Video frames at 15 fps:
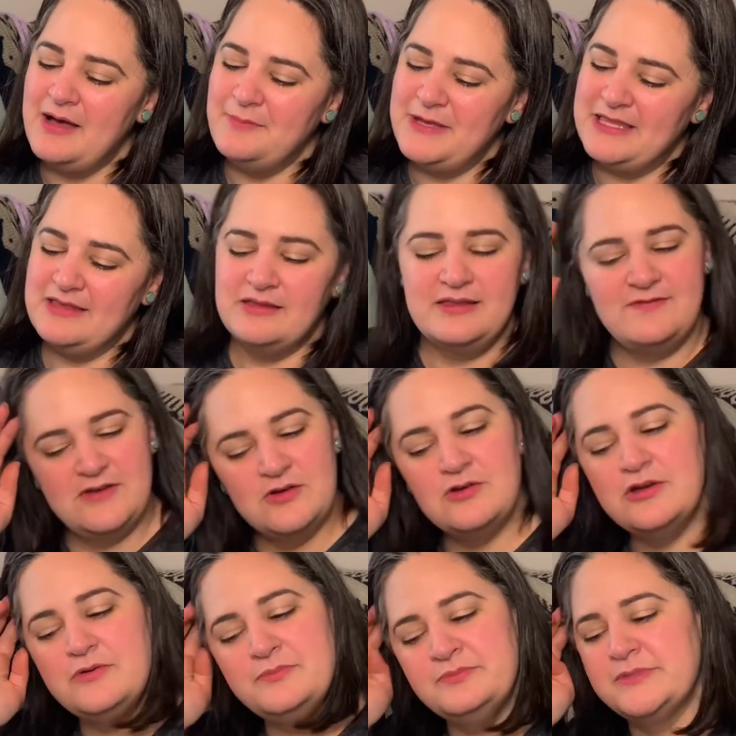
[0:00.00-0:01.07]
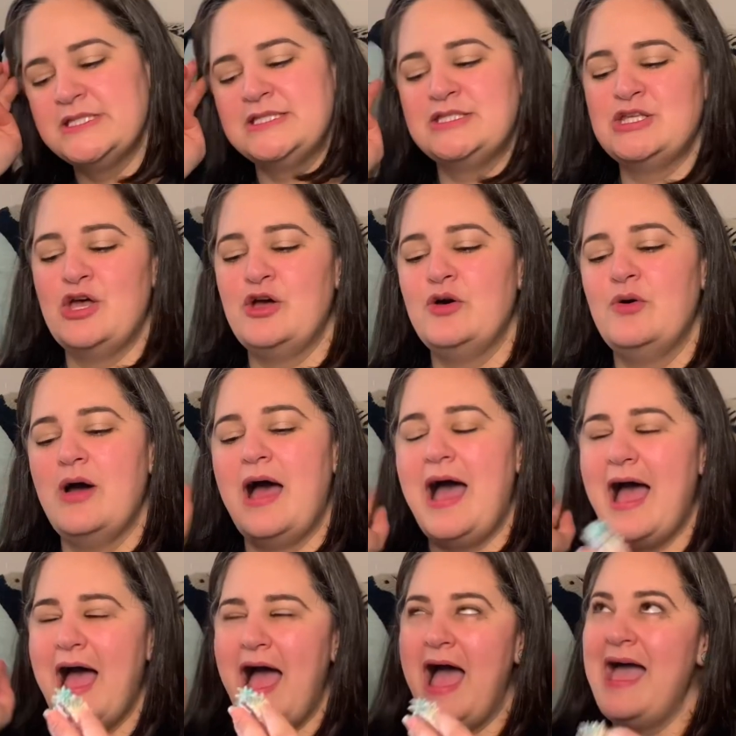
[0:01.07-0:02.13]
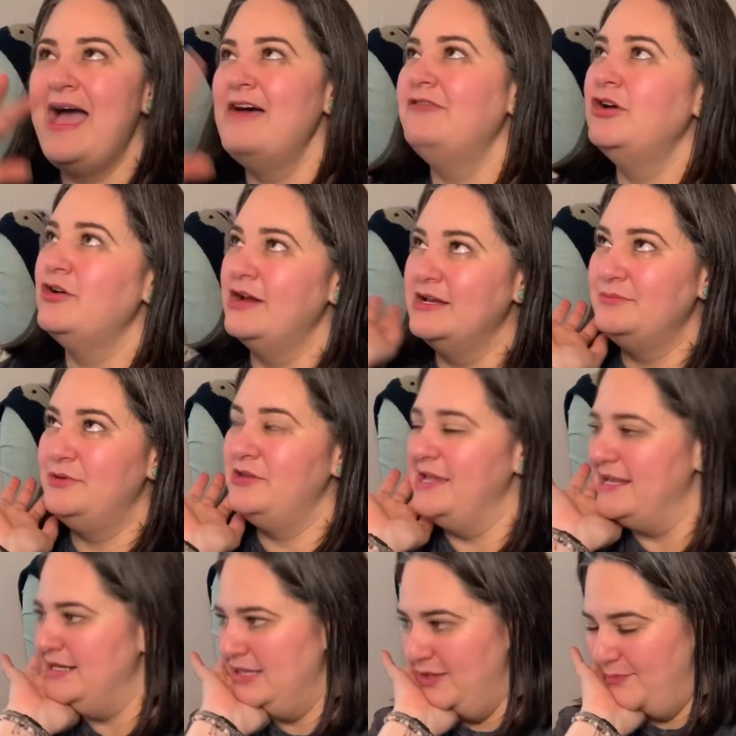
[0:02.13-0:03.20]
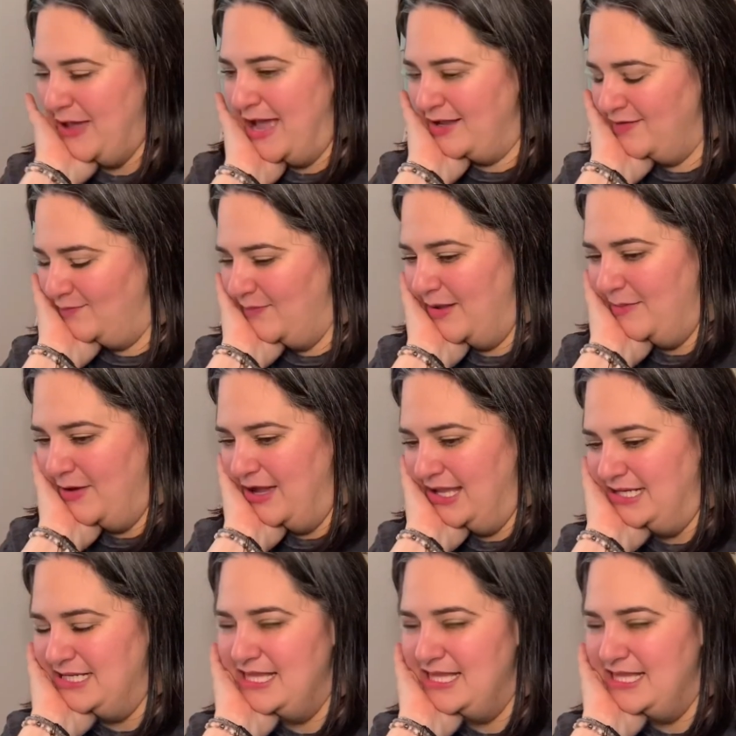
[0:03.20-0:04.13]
in the living room. So I have a grand plan in the back of my mind,